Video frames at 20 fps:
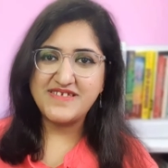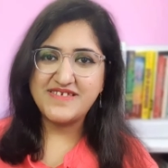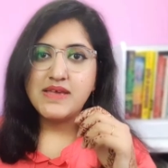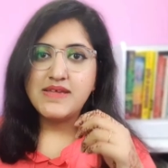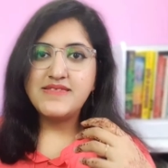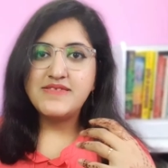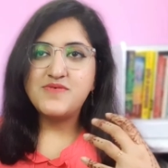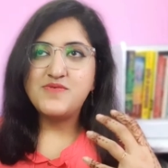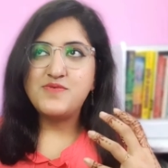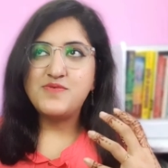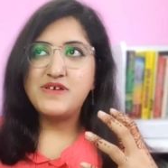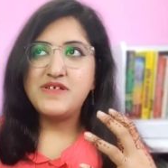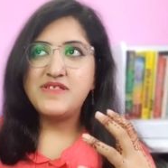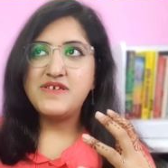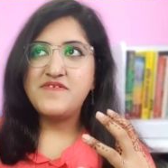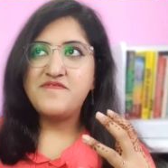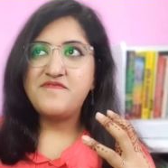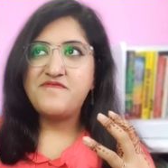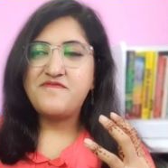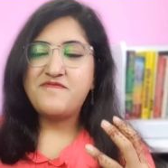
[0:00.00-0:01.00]
It's a
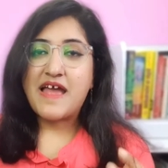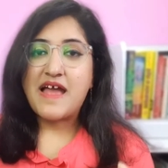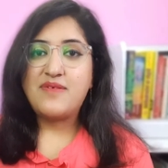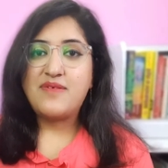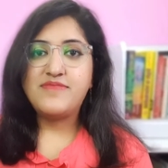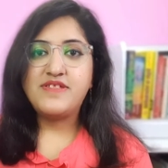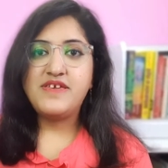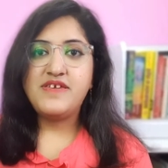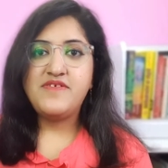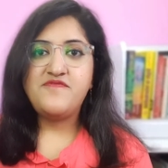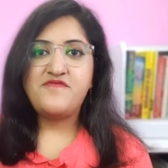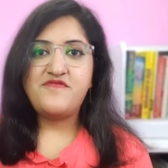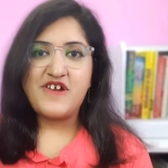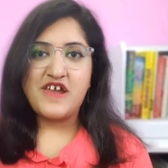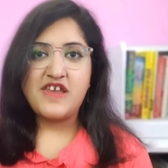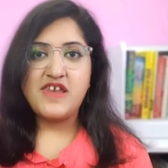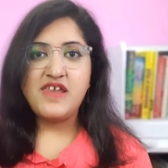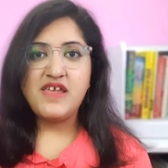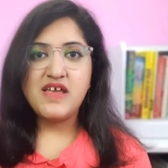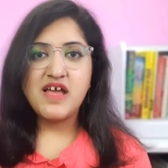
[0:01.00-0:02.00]
really
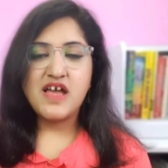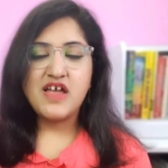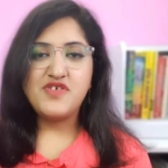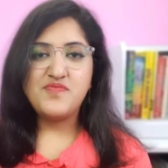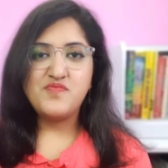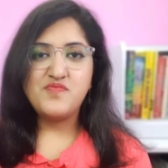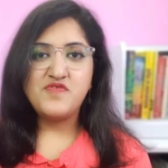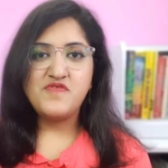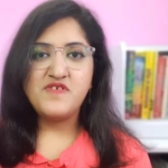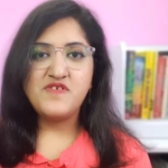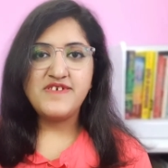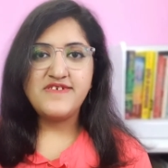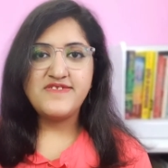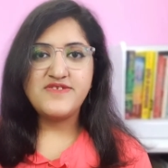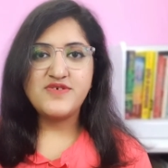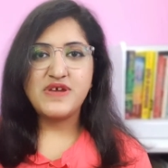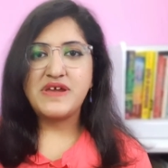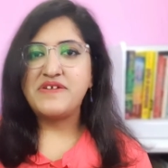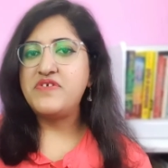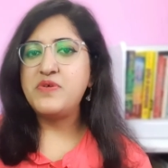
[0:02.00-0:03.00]
family-friendly kind of movie,
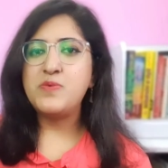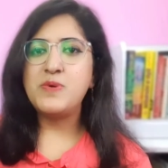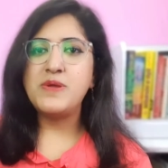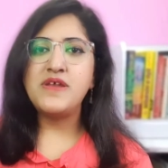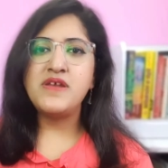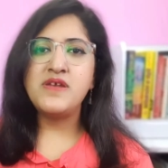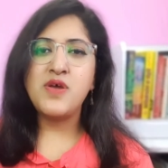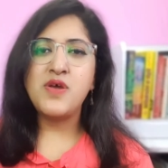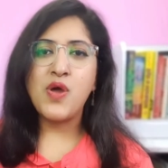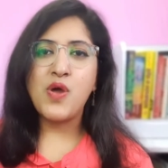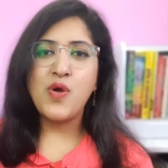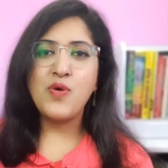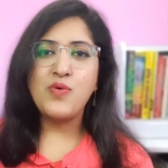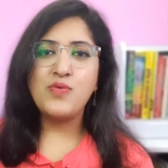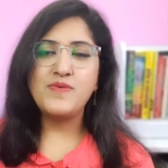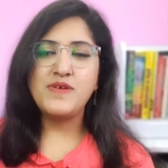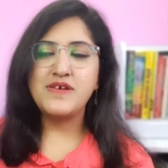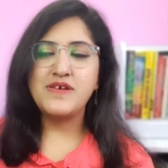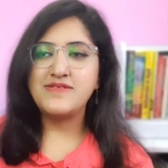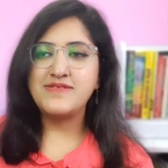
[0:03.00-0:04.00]
so everyone at
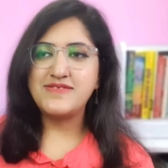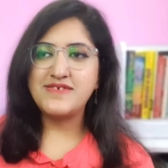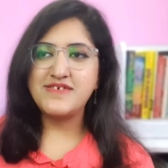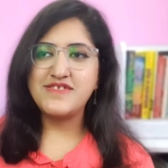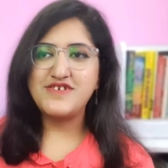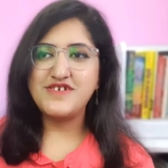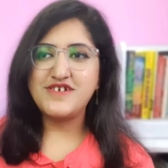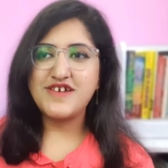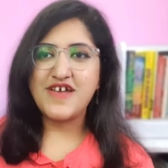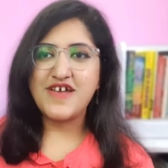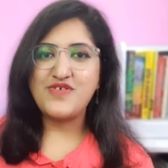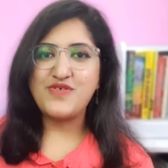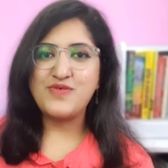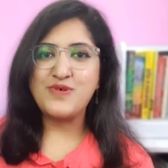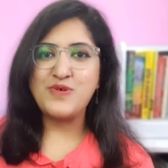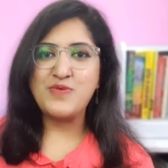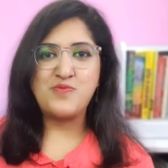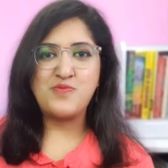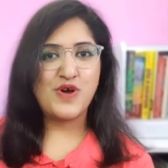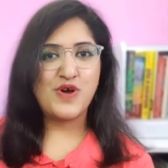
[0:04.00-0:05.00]
home can sit together
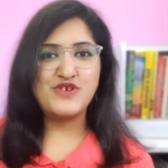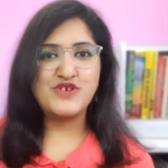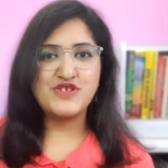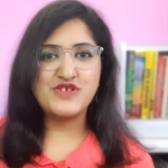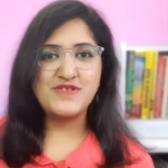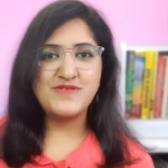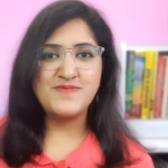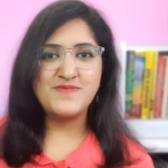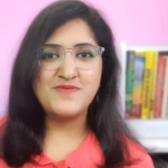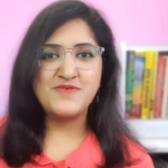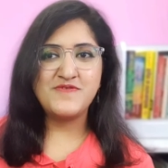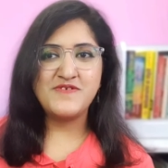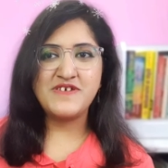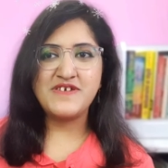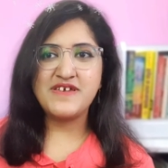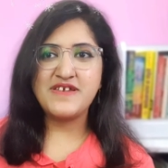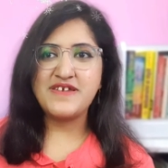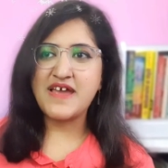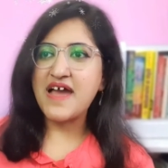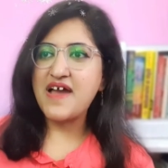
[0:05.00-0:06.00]
and watch this
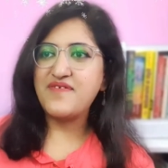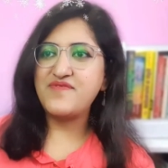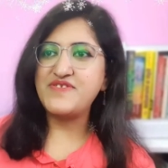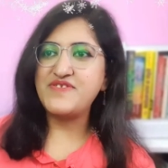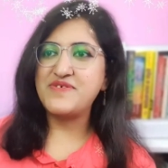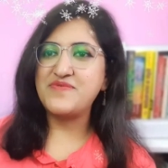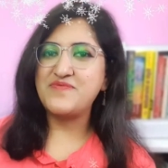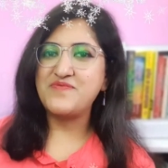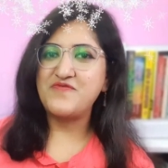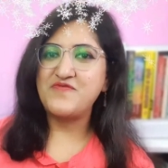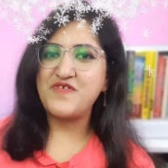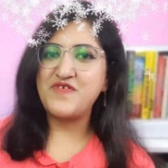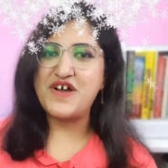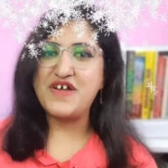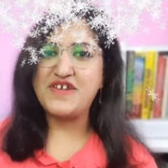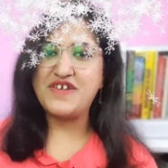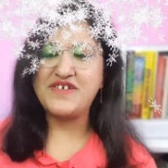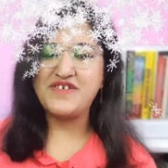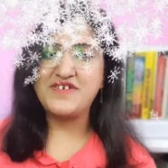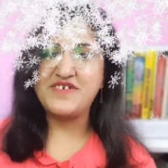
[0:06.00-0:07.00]
movie and have some fun and